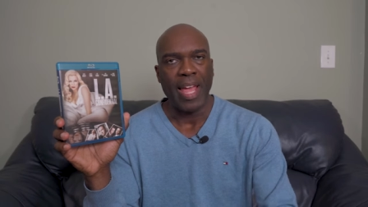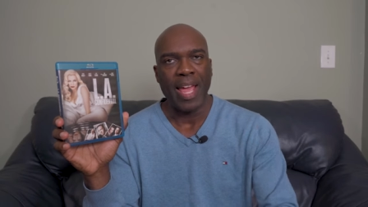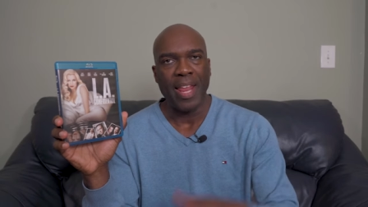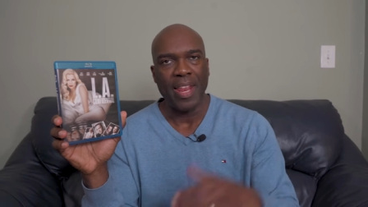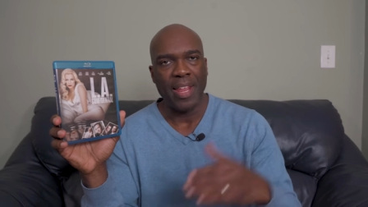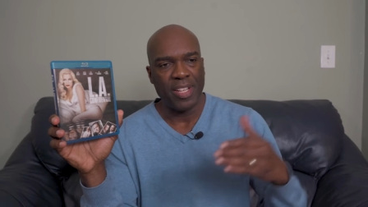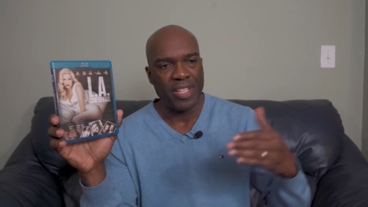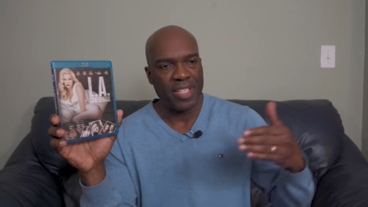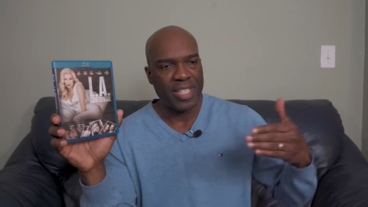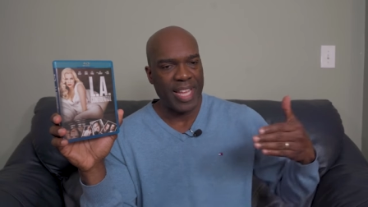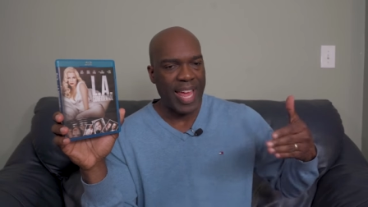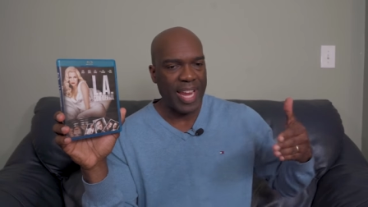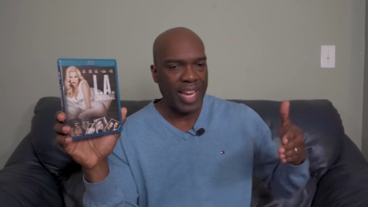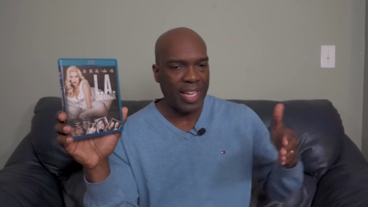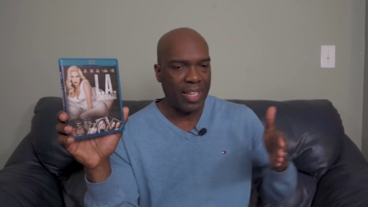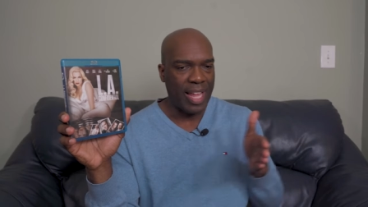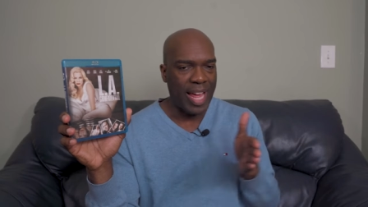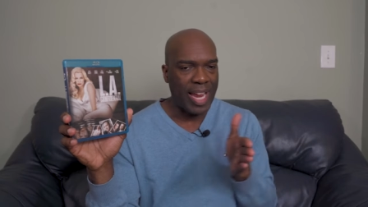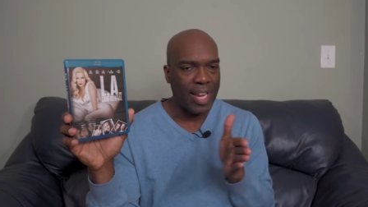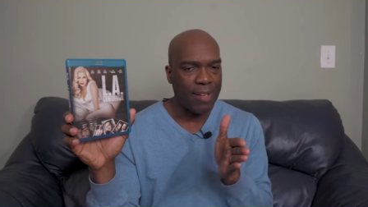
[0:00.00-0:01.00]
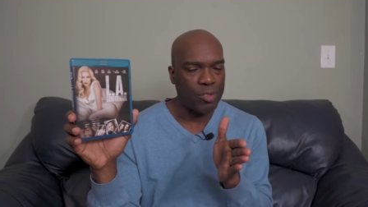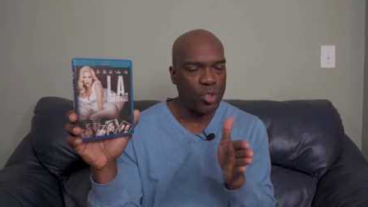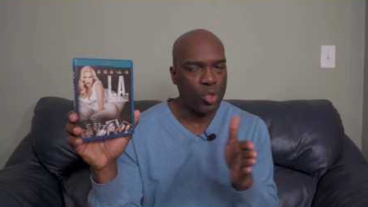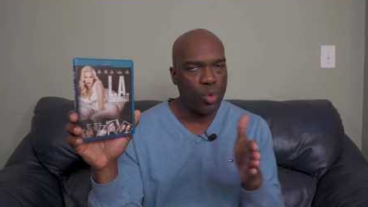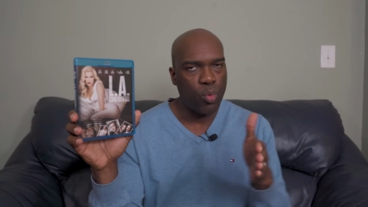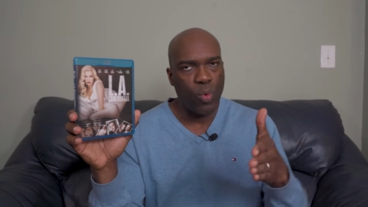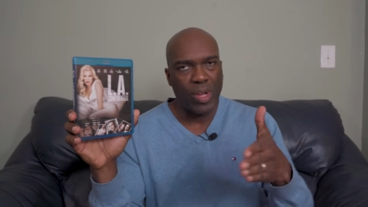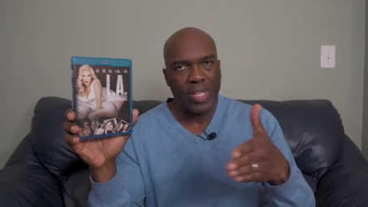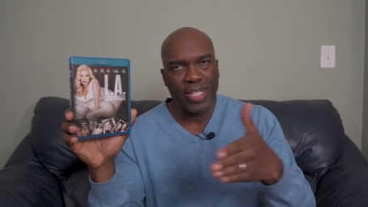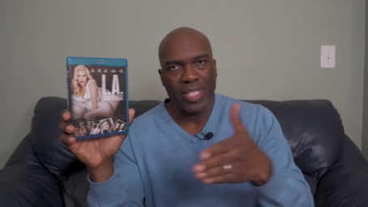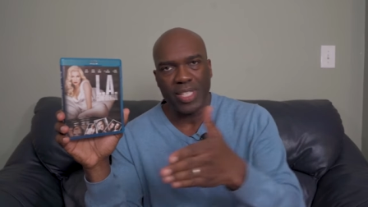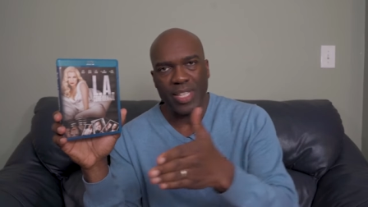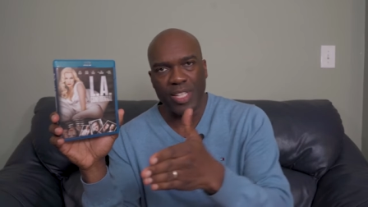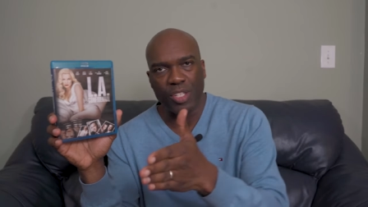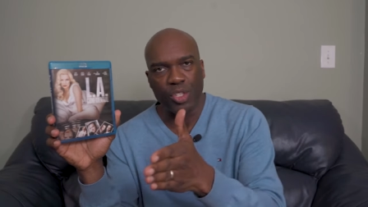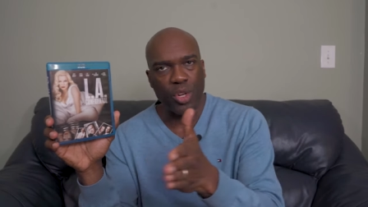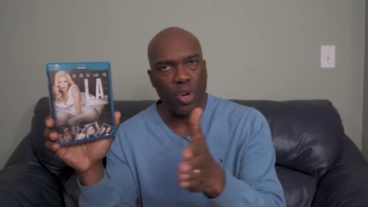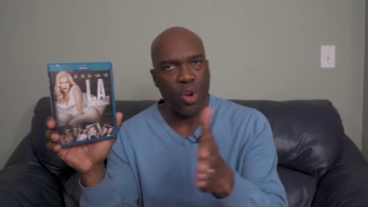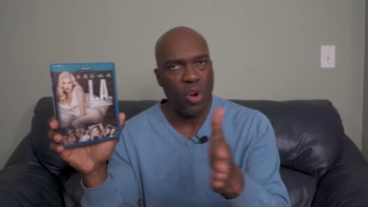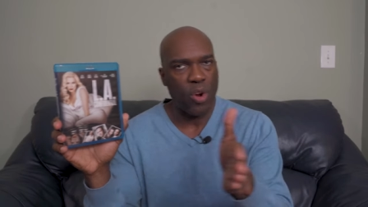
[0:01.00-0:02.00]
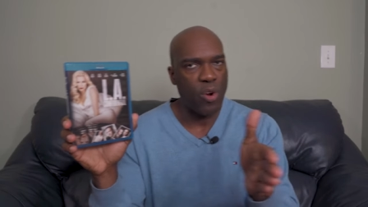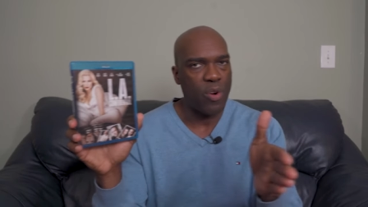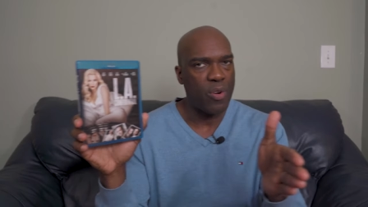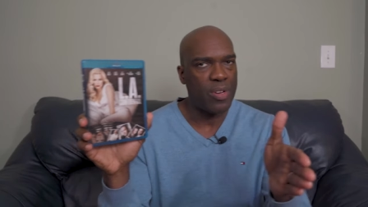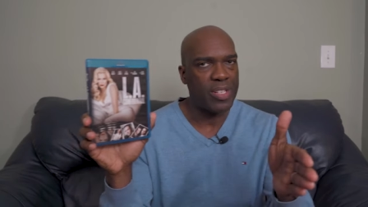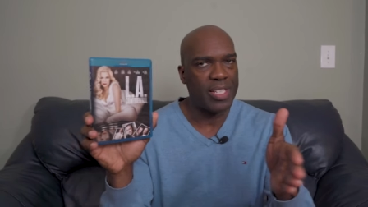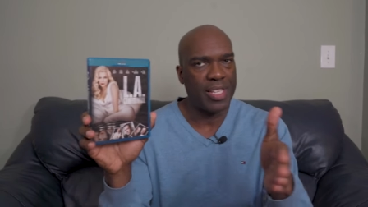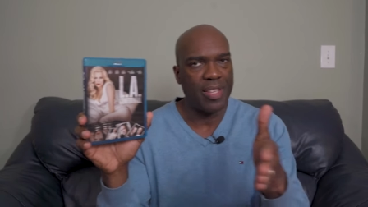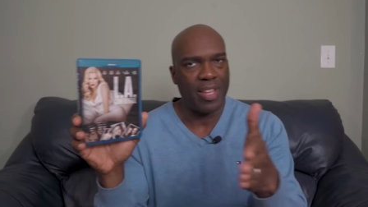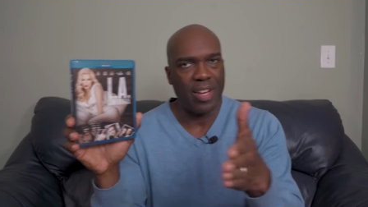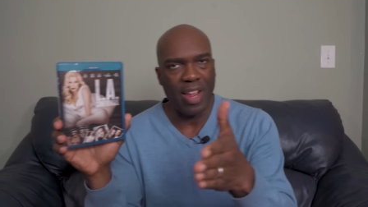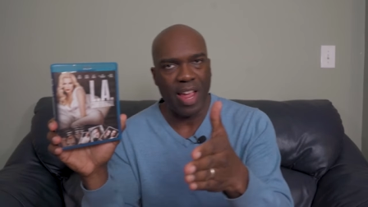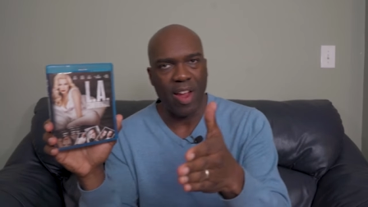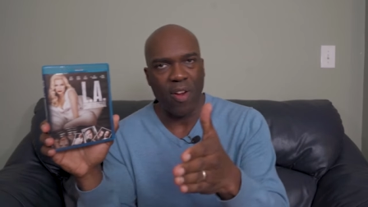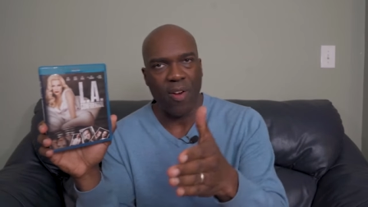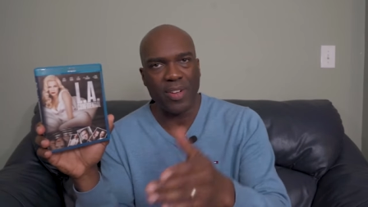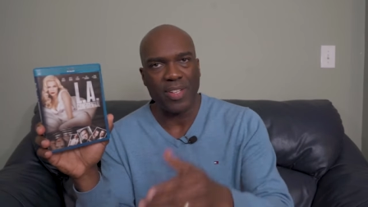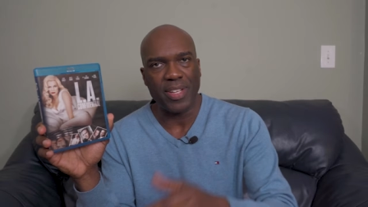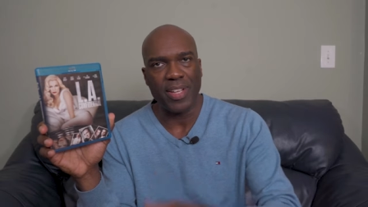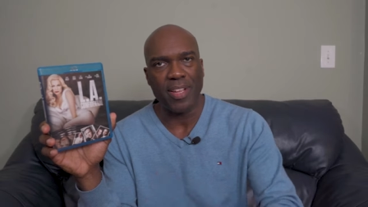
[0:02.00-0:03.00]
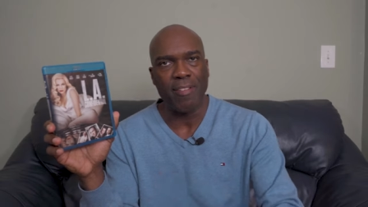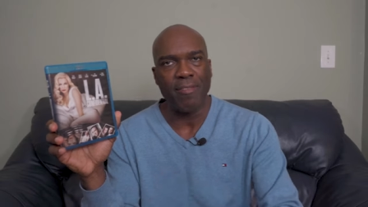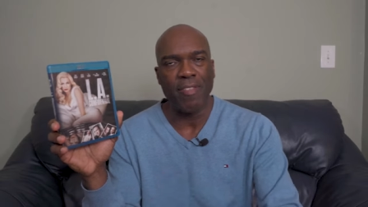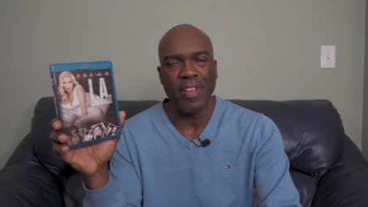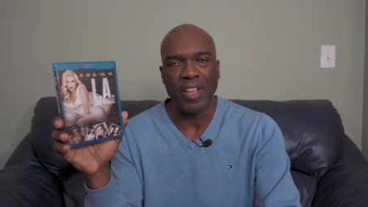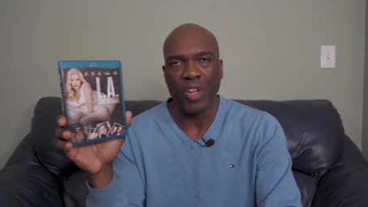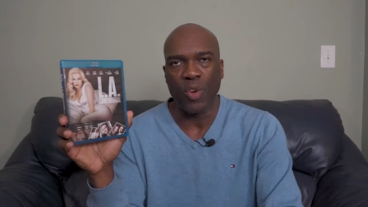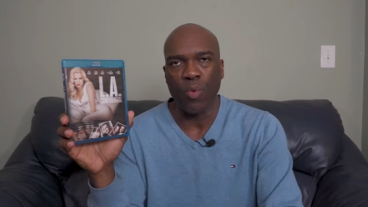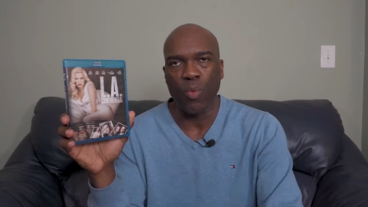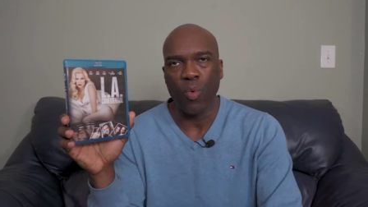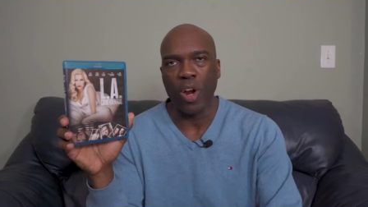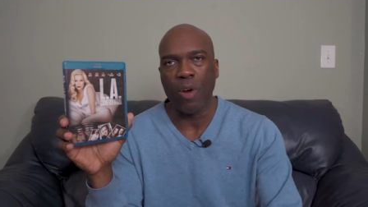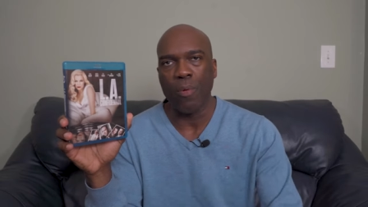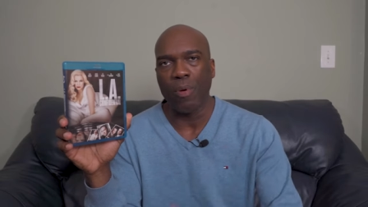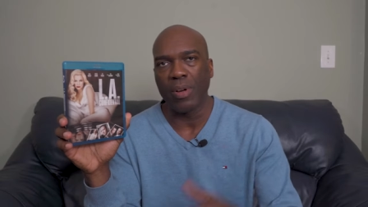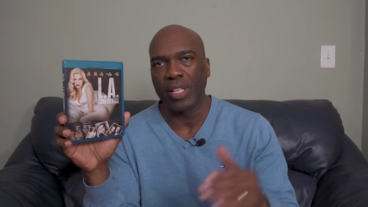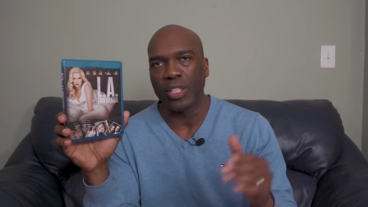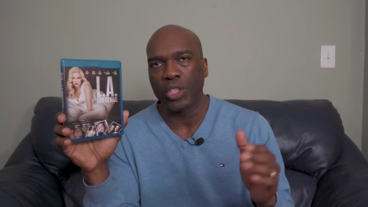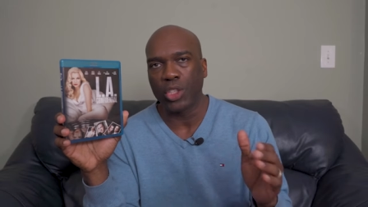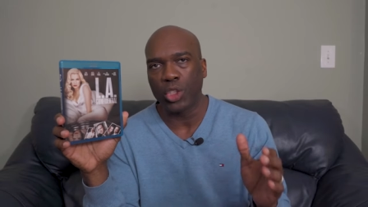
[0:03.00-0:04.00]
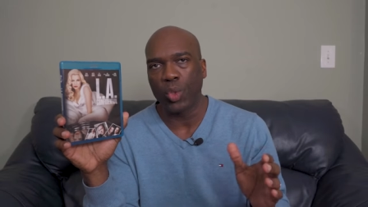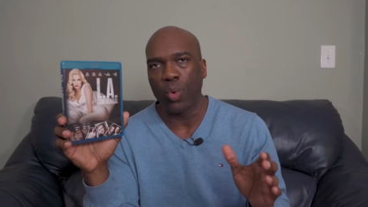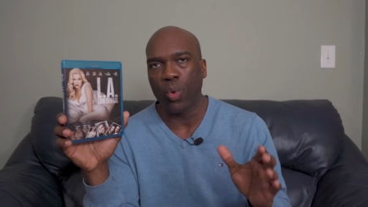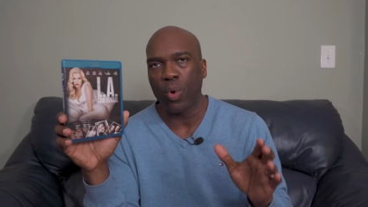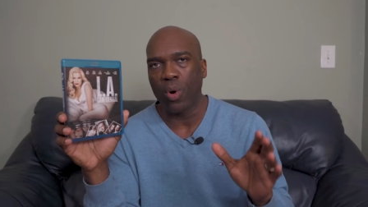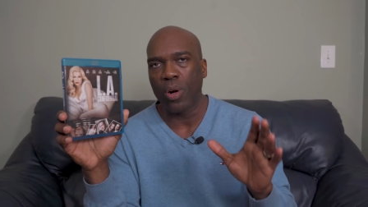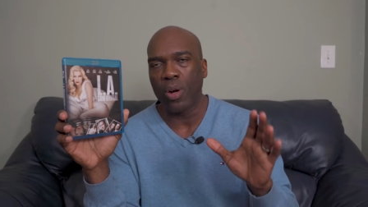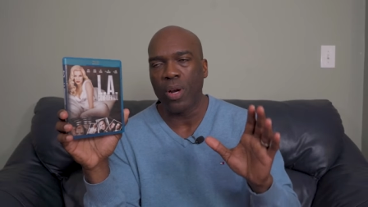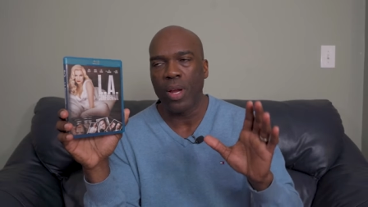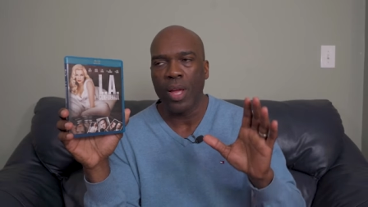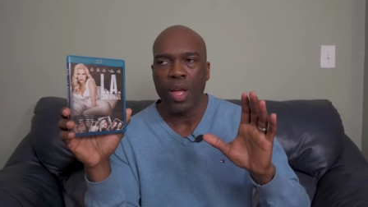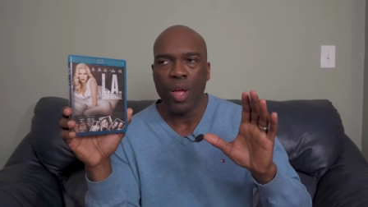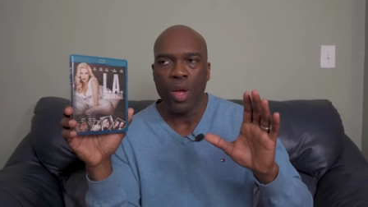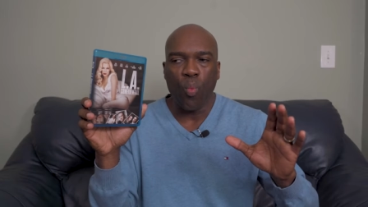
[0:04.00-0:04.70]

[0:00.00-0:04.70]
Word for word: And it just had a lot of twists and turns in the narrative, and you weren't really sure